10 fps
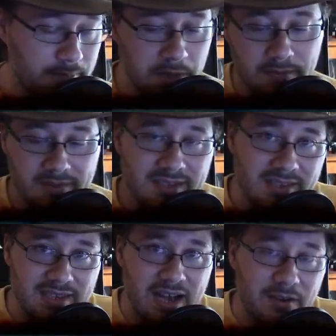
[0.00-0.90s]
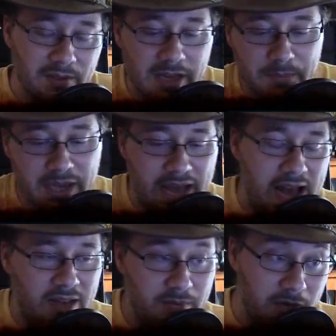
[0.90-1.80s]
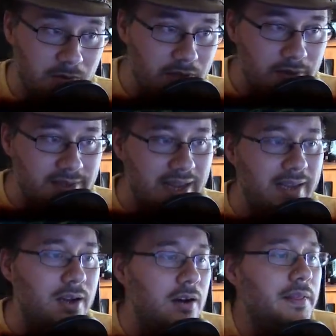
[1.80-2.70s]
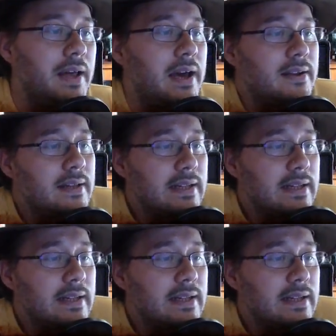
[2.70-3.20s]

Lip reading: But this is kind of like me adding my own little take on that.